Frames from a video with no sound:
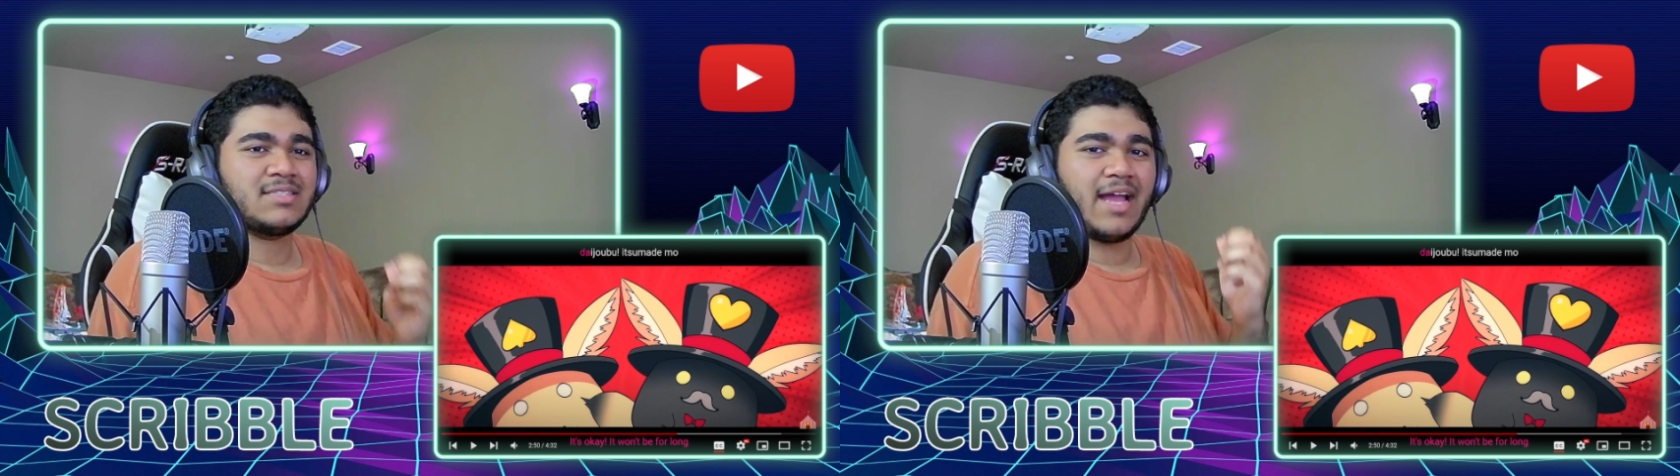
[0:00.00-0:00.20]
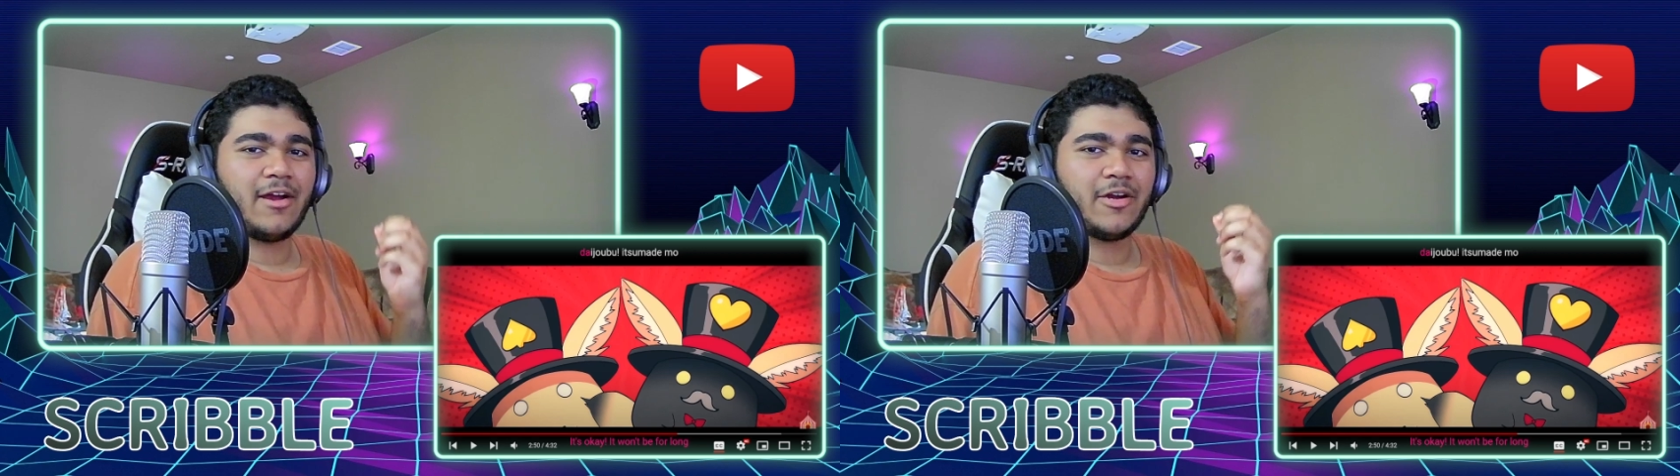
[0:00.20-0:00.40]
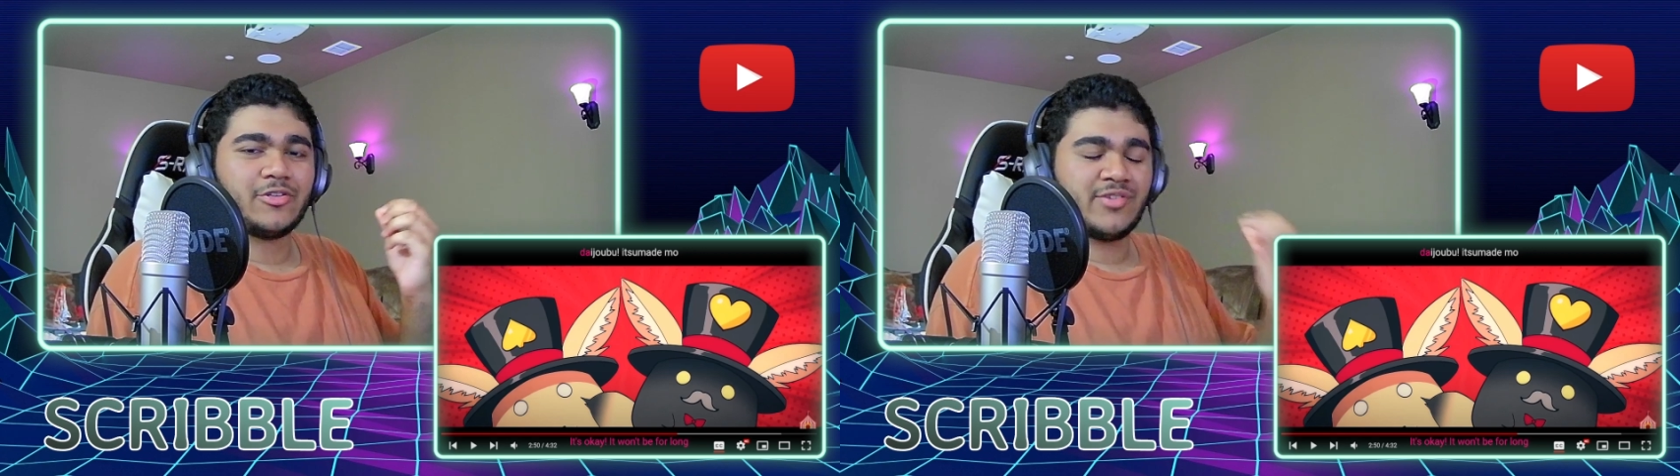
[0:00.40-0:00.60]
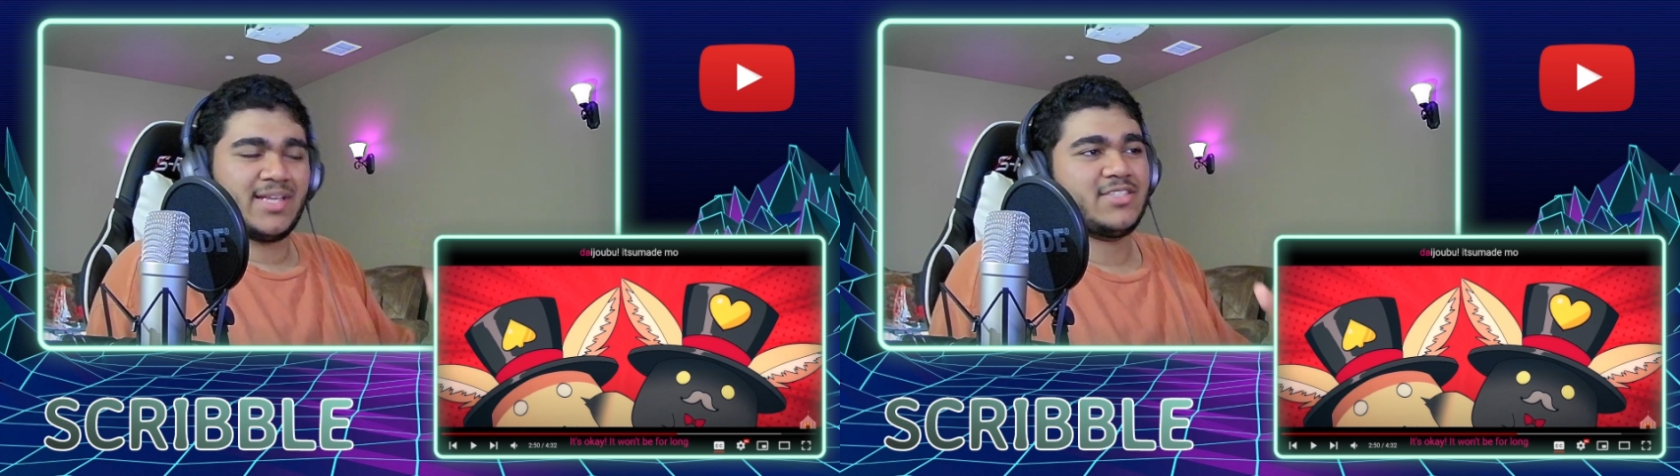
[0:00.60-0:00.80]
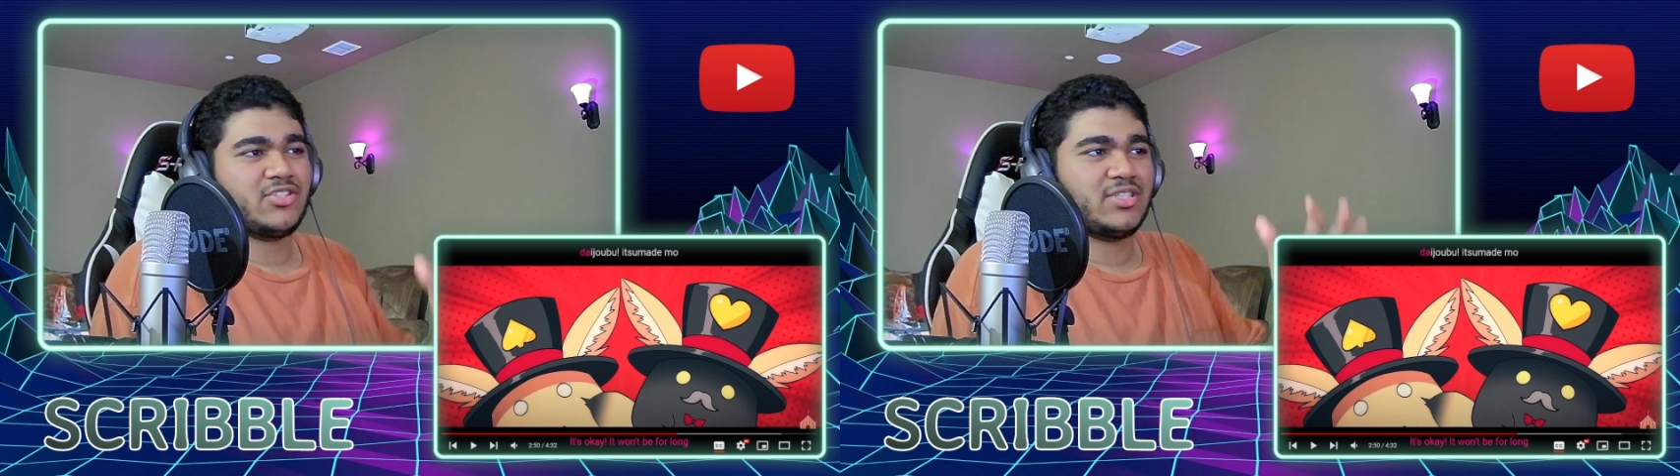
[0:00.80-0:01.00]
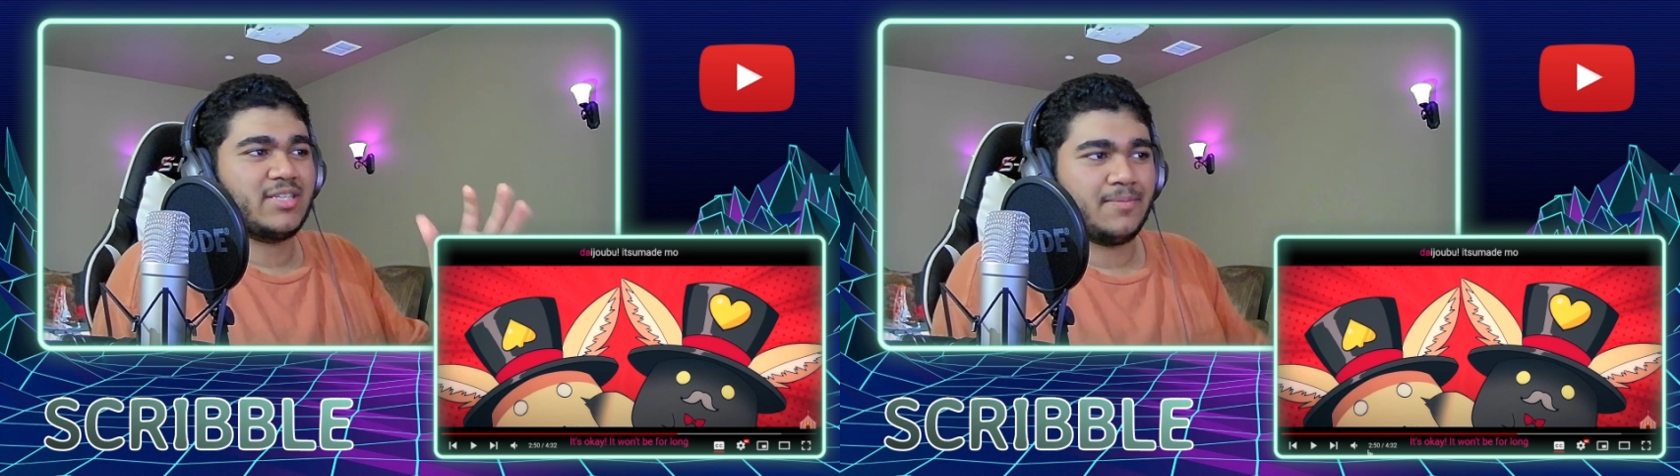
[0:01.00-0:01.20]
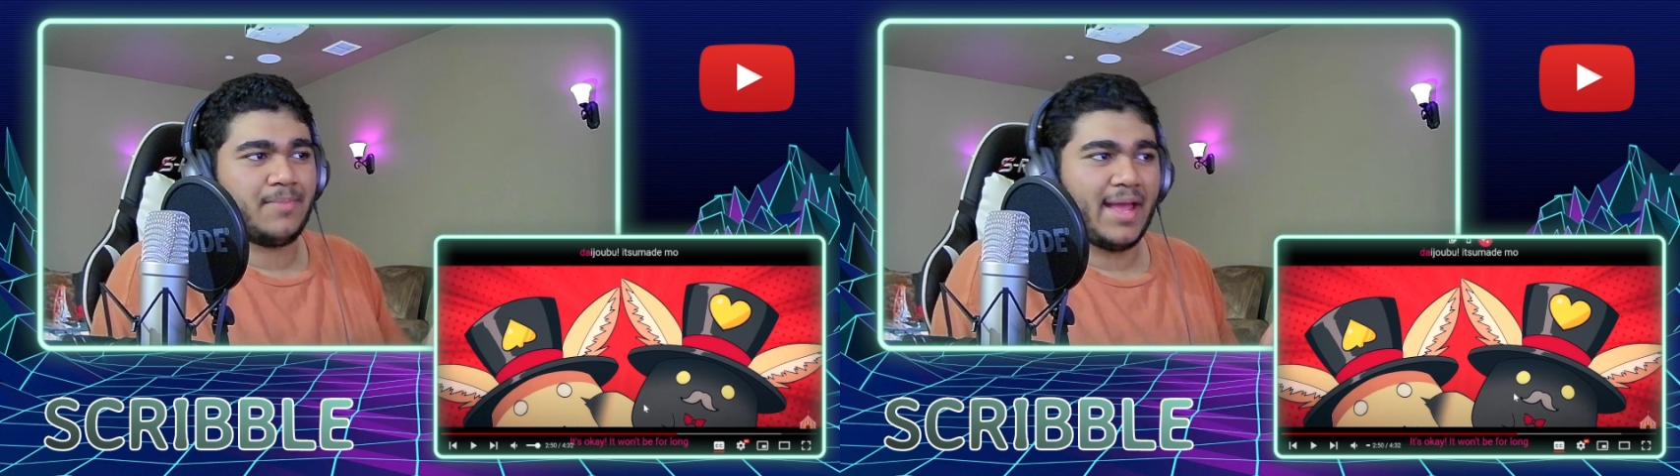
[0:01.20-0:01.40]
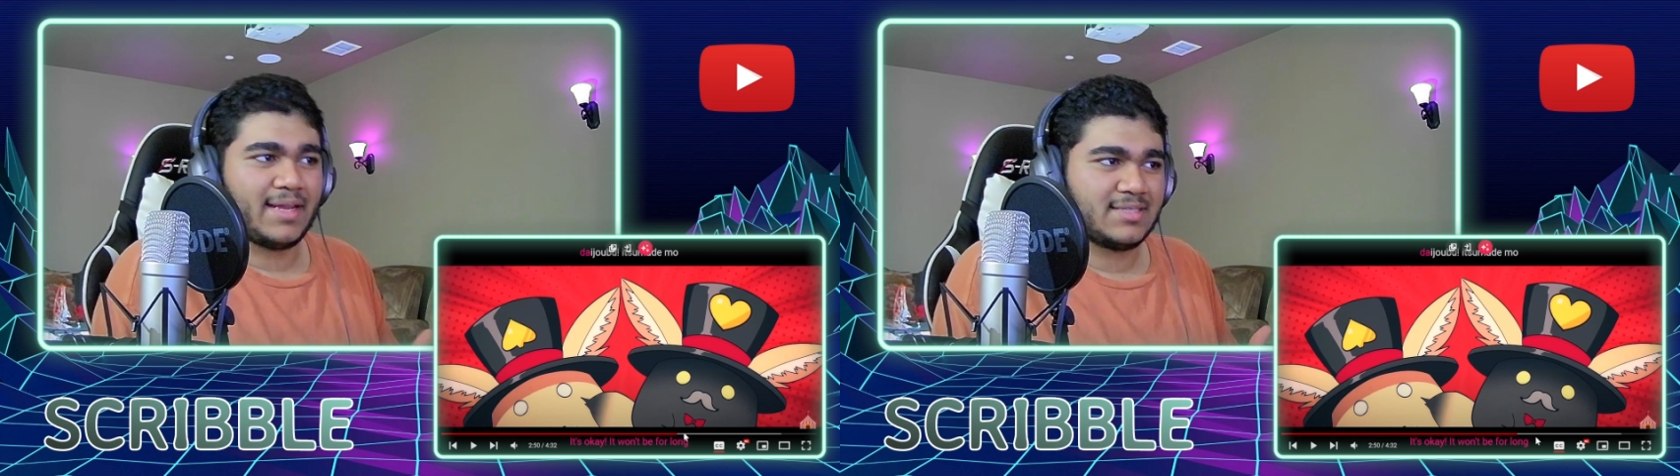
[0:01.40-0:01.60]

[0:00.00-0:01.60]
our transition impact